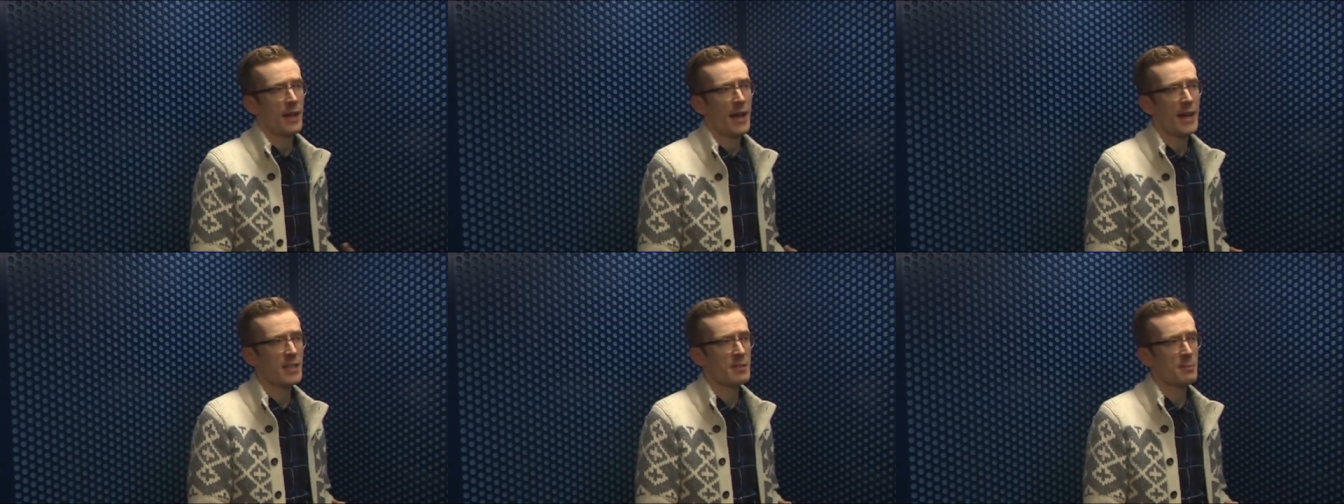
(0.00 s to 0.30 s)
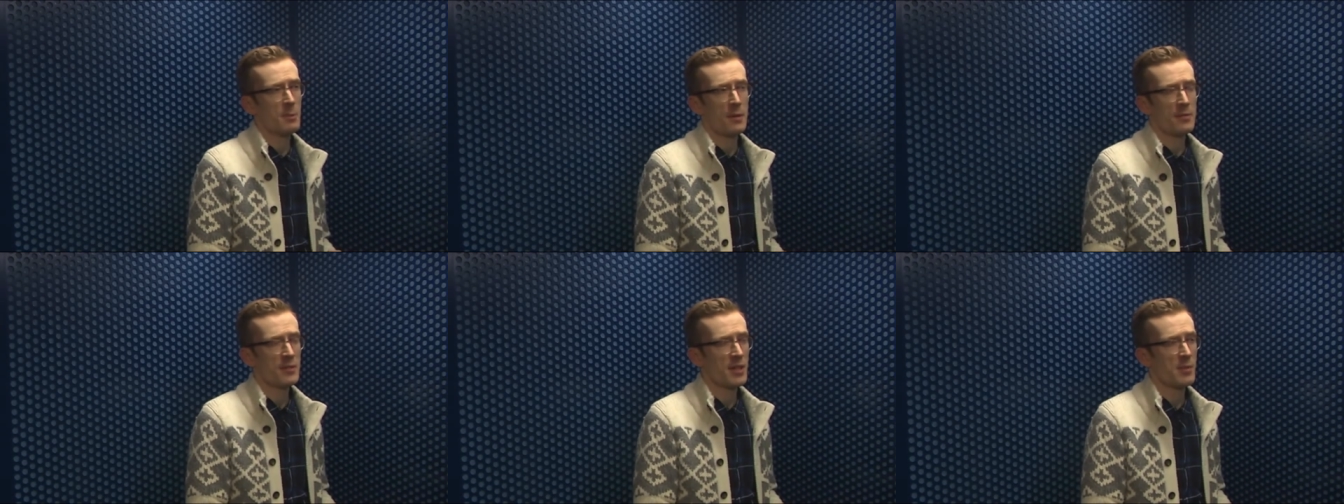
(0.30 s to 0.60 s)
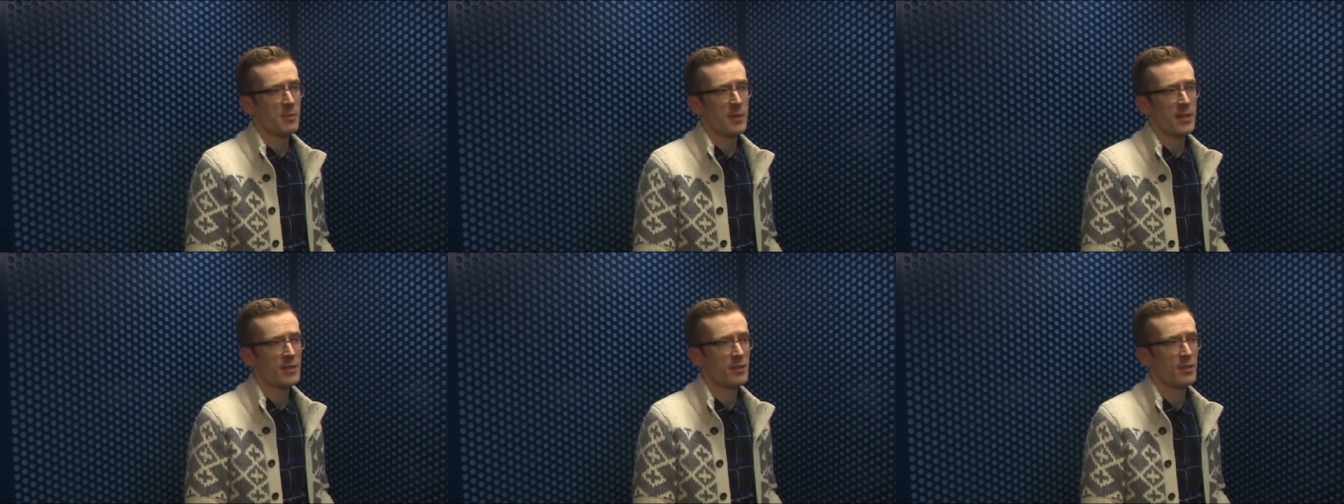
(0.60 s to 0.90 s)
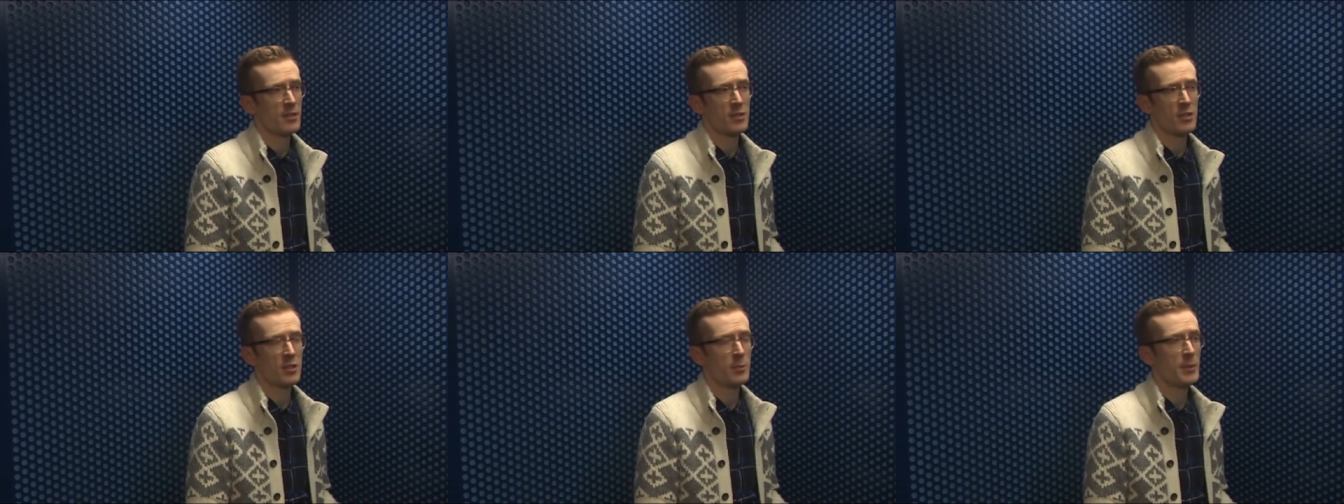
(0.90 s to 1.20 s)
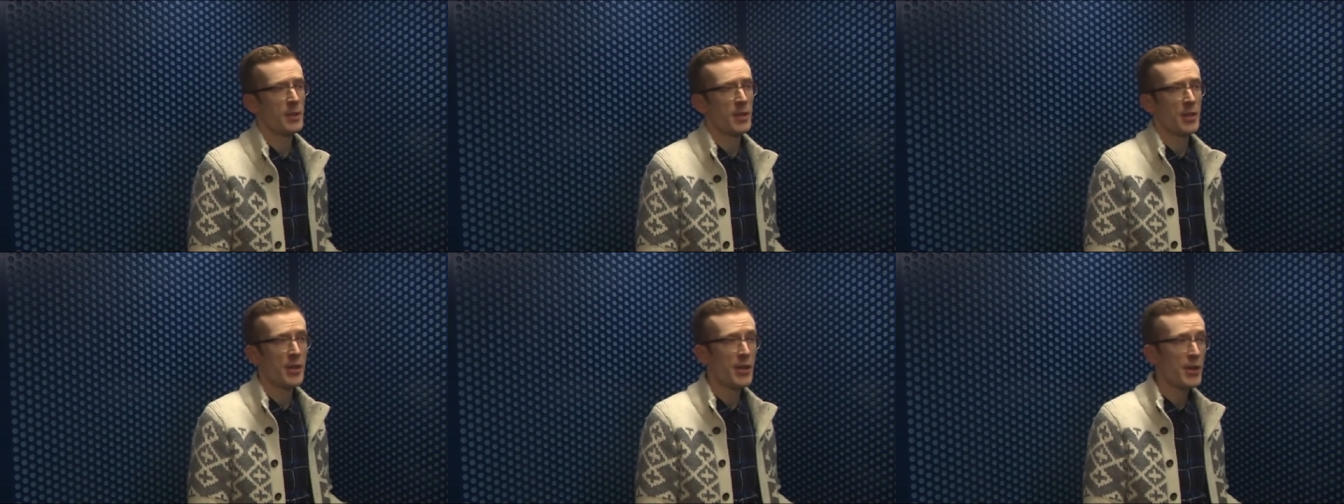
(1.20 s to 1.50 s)
X amount of time later, it could
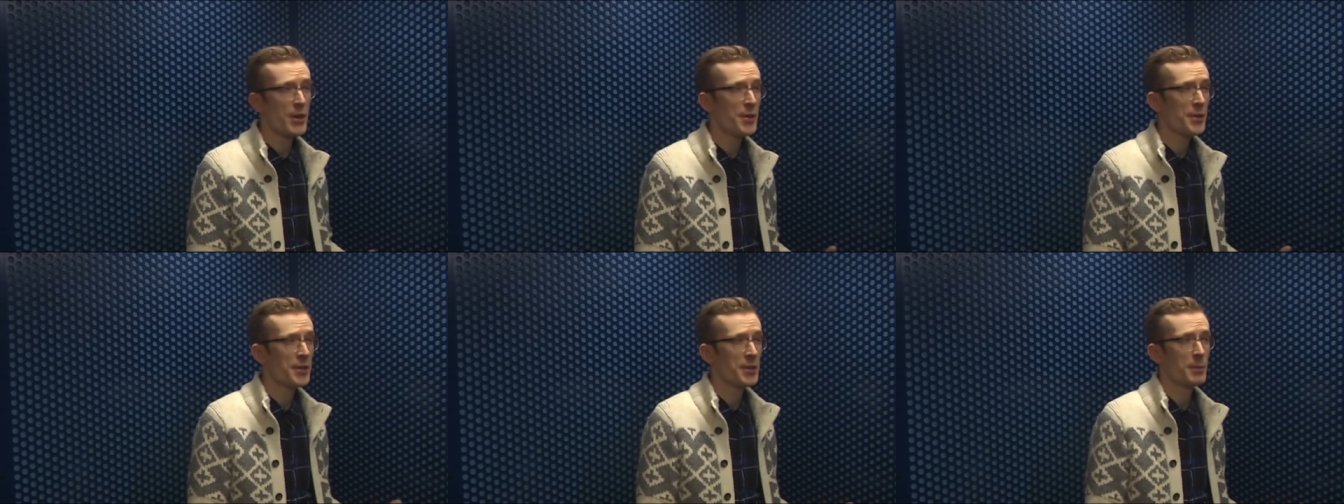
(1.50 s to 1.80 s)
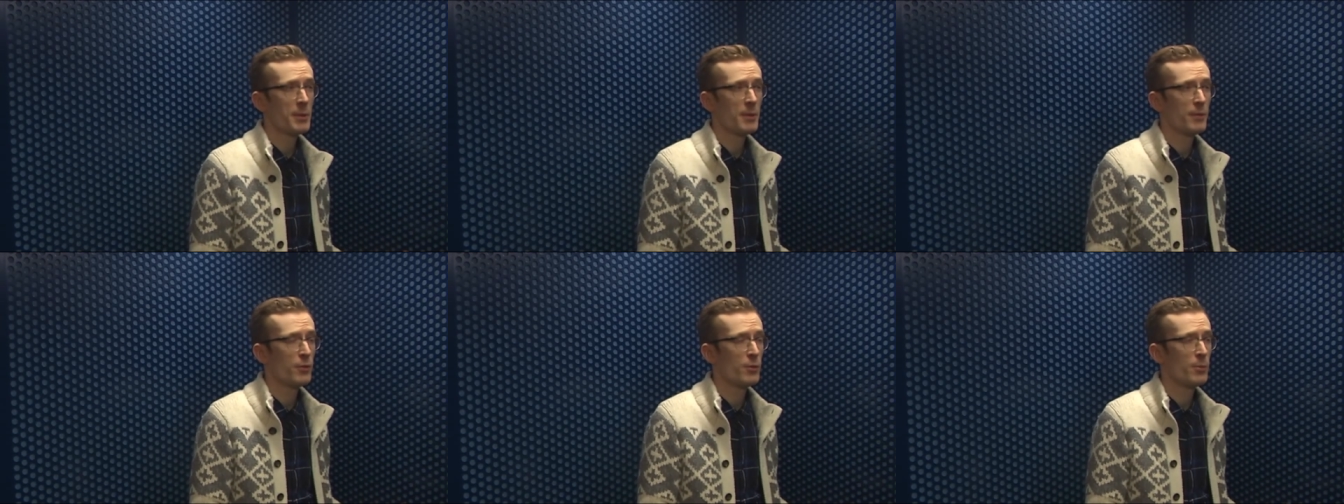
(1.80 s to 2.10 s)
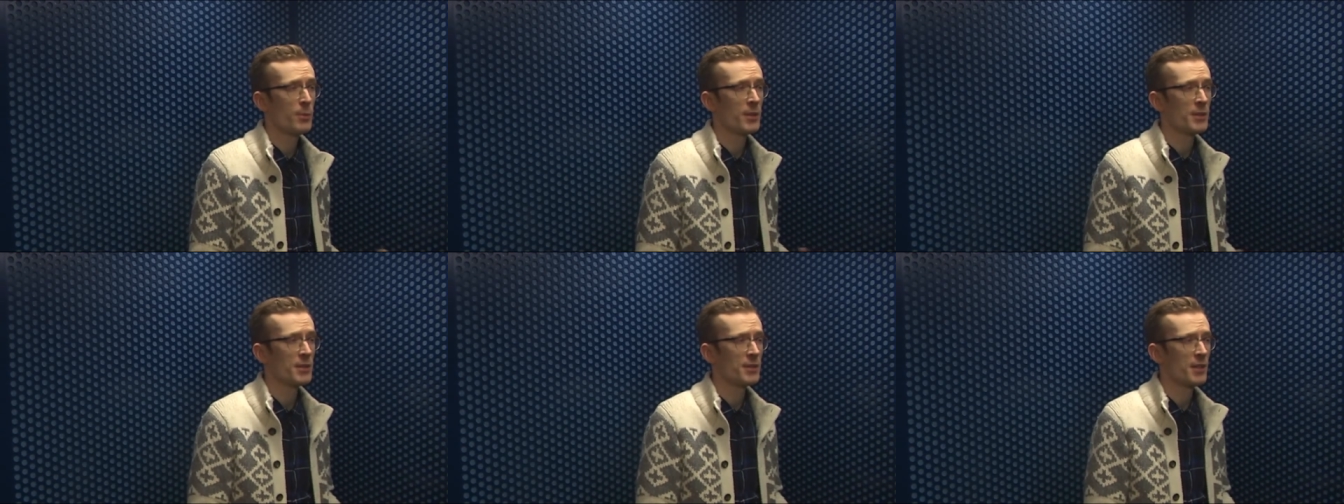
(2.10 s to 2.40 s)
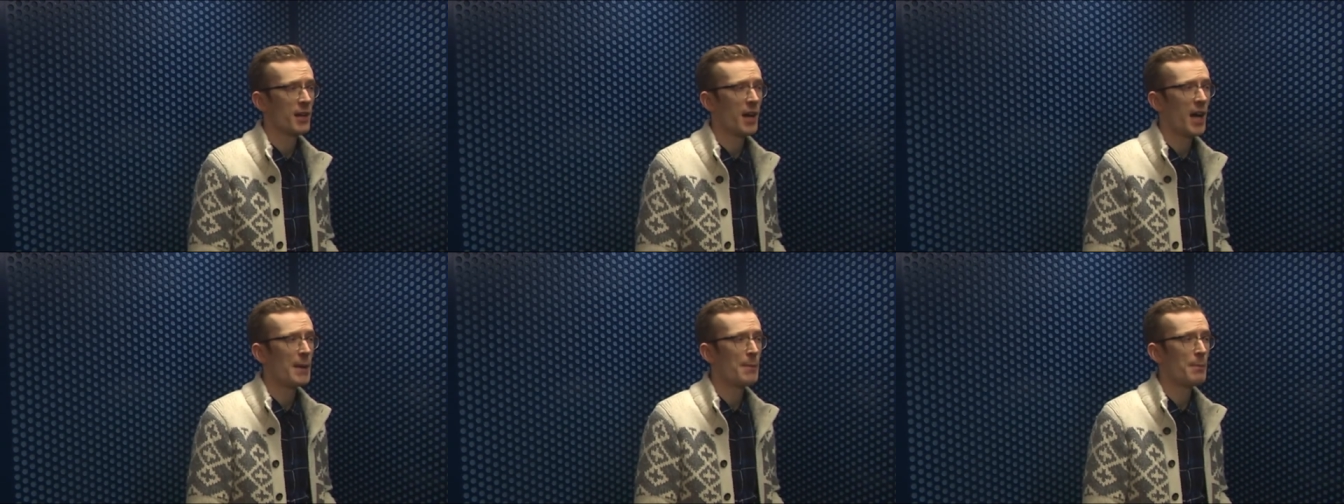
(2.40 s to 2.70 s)
have been a year, it could have been a few months,